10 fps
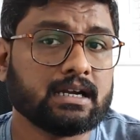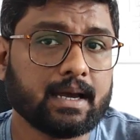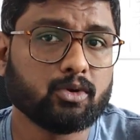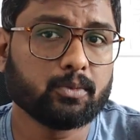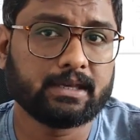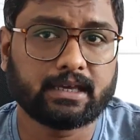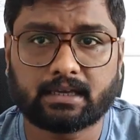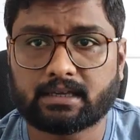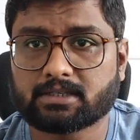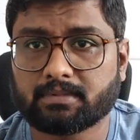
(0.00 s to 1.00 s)
W P A
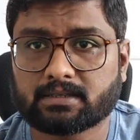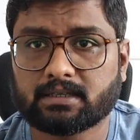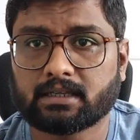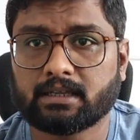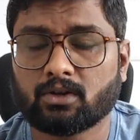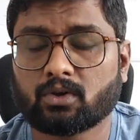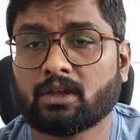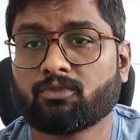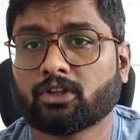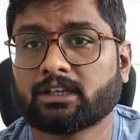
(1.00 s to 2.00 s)
is basically
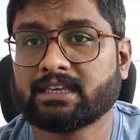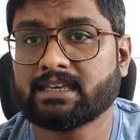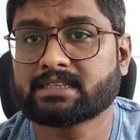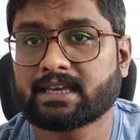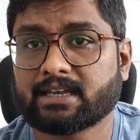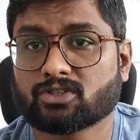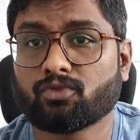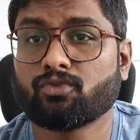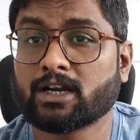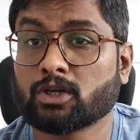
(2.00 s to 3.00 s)
looking for the key size
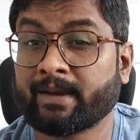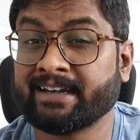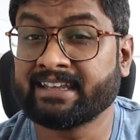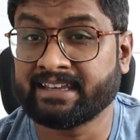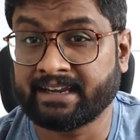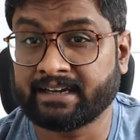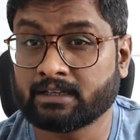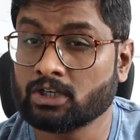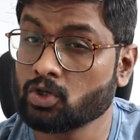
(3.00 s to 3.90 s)
of one twenty-eight